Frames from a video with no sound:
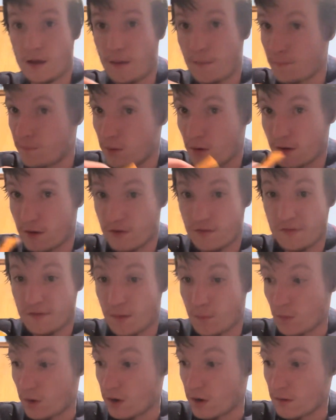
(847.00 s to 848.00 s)
put it
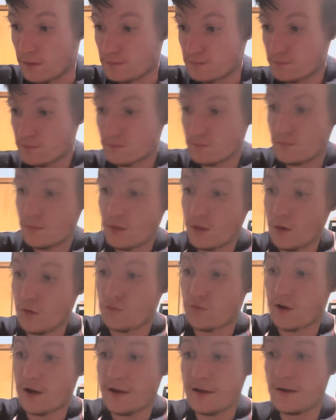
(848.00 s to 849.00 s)
somewhere,
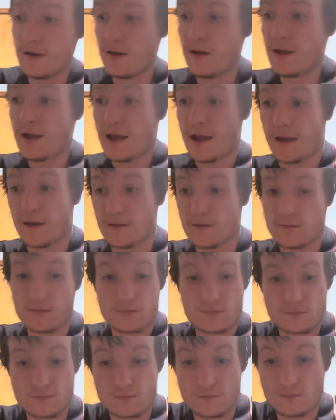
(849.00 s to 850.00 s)
right?
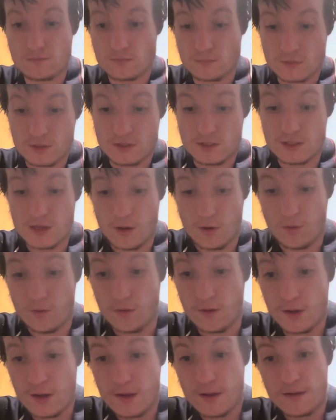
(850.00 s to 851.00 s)
So
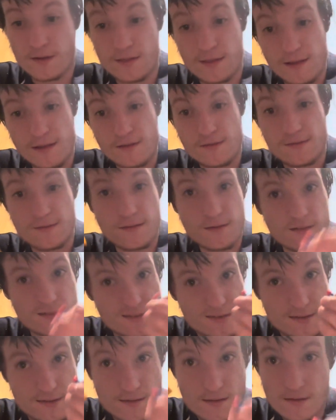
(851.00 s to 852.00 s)
these two
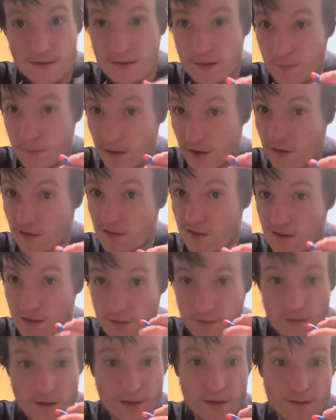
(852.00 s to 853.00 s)
systems, it
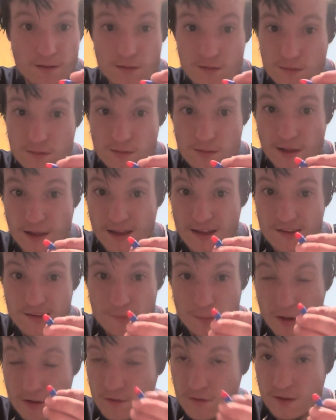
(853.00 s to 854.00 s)
seems like
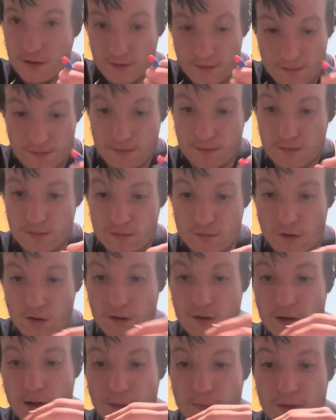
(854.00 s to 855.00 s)
especially this
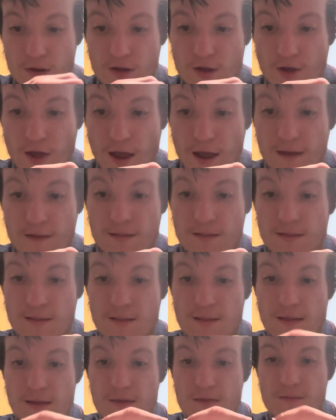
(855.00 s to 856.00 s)
dart, I mean, you
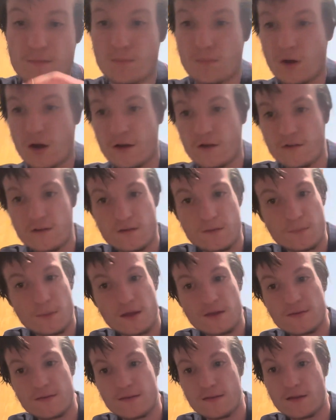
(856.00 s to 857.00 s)
had this much
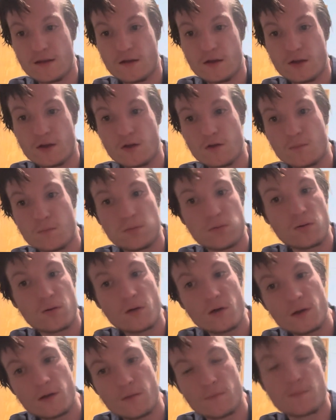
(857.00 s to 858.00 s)
space in there. You could
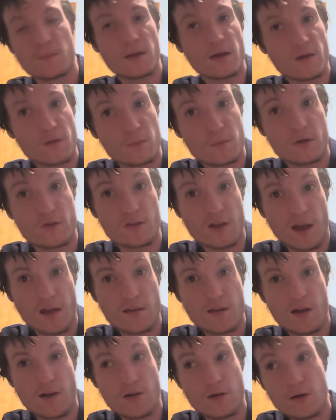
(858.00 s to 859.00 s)
put a bigger
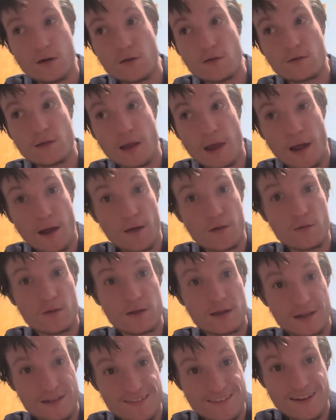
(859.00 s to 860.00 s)
projectile
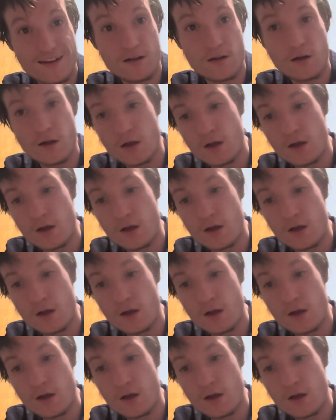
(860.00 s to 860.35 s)
in there.